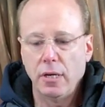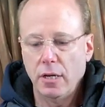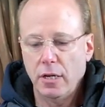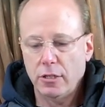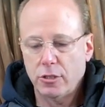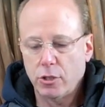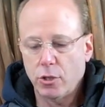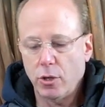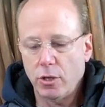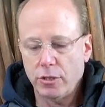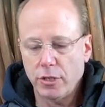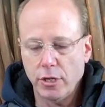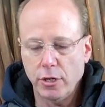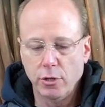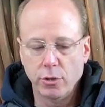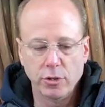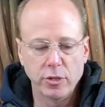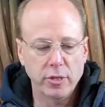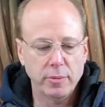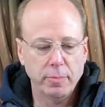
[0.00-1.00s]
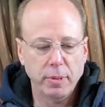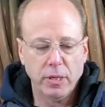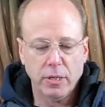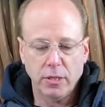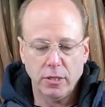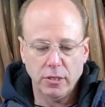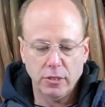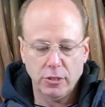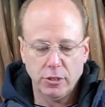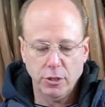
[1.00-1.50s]
It's called a union
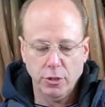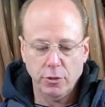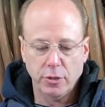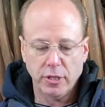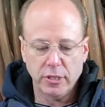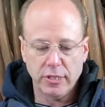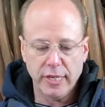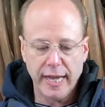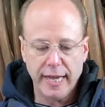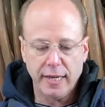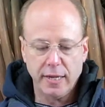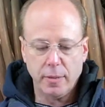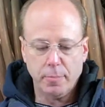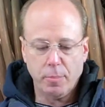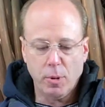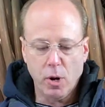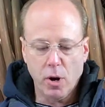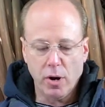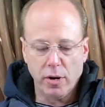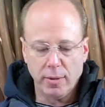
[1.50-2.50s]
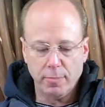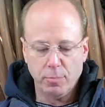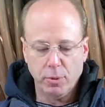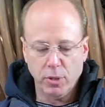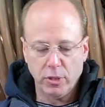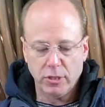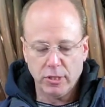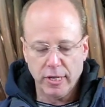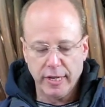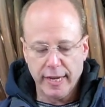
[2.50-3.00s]
because you can take it apart and
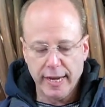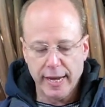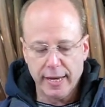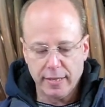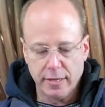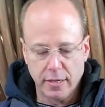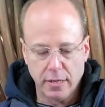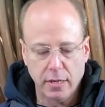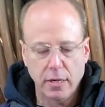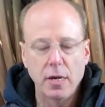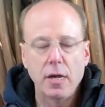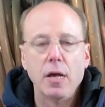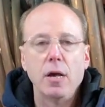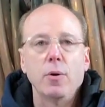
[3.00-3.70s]
put it together